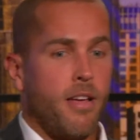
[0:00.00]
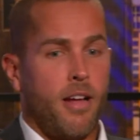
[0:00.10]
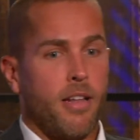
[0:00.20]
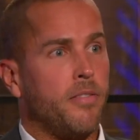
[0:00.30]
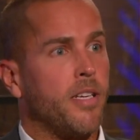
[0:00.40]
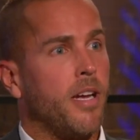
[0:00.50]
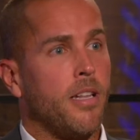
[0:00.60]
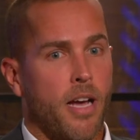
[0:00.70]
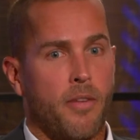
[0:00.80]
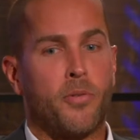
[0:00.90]
I loved it. I
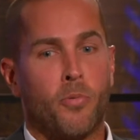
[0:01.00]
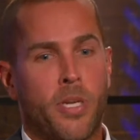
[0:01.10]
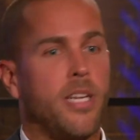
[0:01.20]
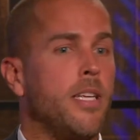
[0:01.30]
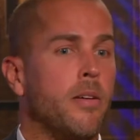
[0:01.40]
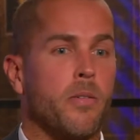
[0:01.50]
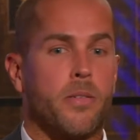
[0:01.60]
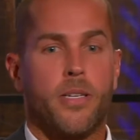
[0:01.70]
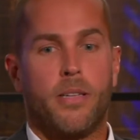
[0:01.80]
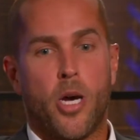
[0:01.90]
loved winning deals
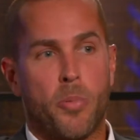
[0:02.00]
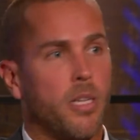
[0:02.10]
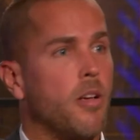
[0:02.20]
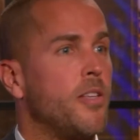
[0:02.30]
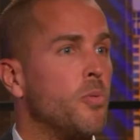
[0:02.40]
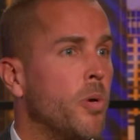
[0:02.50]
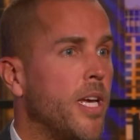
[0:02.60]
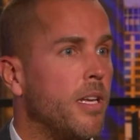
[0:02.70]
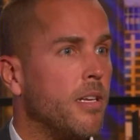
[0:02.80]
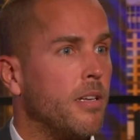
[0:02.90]
and helping clients
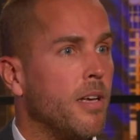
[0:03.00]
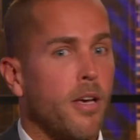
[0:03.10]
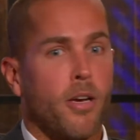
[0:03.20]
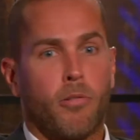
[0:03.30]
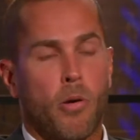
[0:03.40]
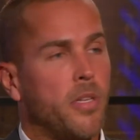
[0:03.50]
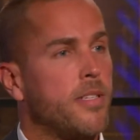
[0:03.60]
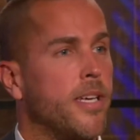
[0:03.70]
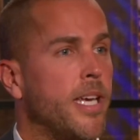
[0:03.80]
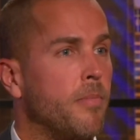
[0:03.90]
win and growing the
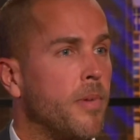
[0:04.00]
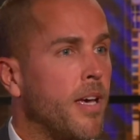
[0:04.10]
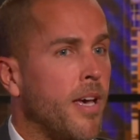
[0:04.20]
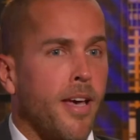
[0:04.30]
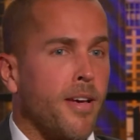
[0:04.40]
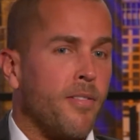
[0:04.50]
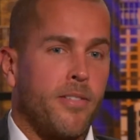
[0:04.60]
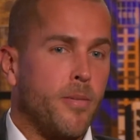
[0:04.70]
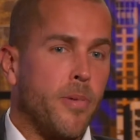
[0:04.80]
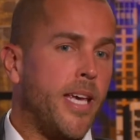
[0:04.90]
team.
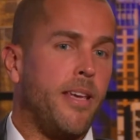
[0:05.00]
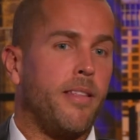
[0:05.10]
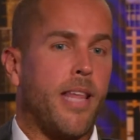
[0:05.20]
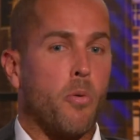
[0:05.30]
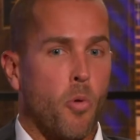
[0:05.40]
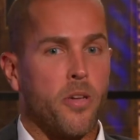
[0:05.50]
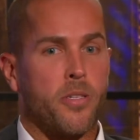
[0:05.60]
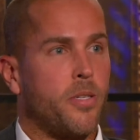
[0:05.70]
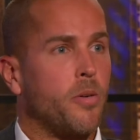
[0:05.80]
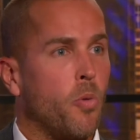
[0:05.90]
To me, that
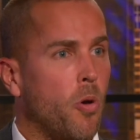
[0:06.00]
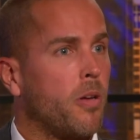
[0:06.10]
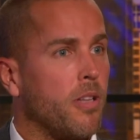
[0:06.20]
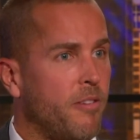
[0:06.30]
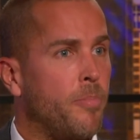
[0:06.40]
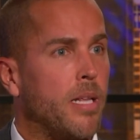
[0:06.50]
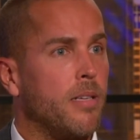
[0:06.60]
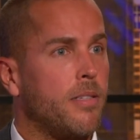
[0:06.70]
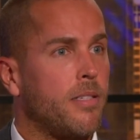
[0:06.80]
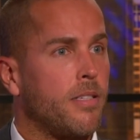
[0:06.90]
was work-life
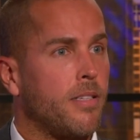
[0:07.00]
balance.